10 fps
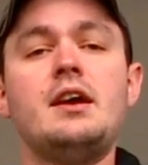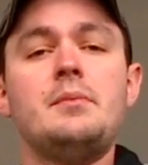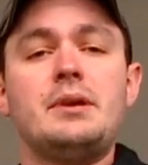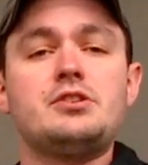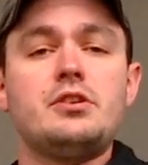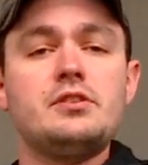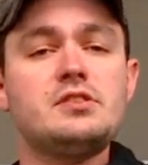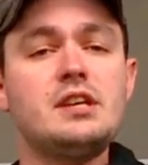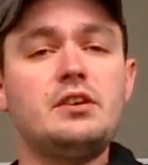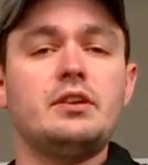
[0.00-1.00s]
Make sure to
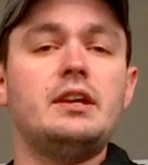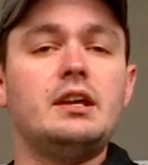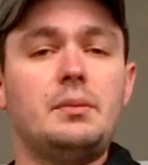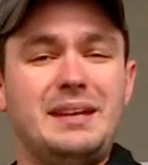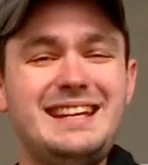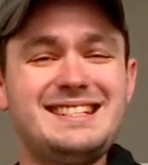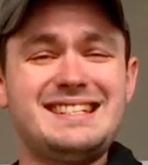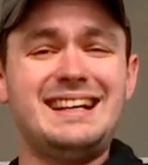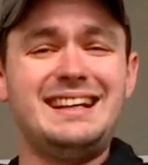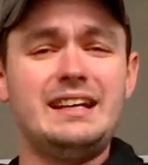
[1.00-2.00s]
set your gun up each
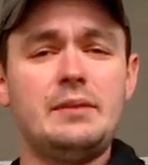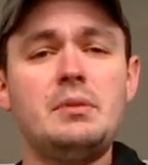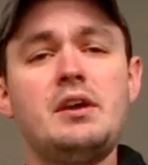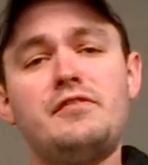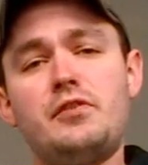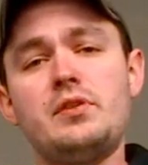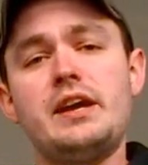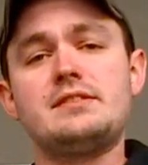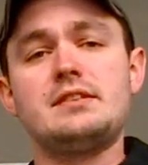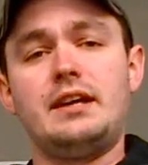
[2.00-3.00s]
time for
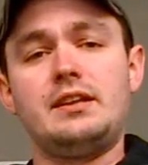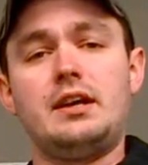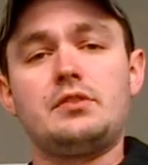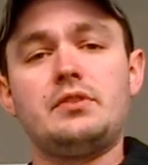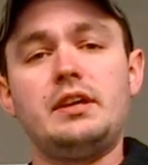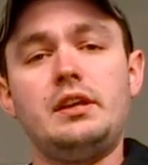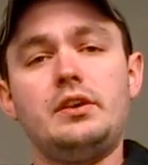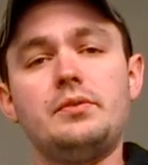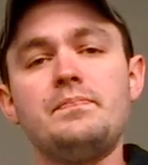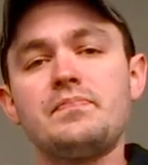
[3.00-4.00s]
that slide lock reload.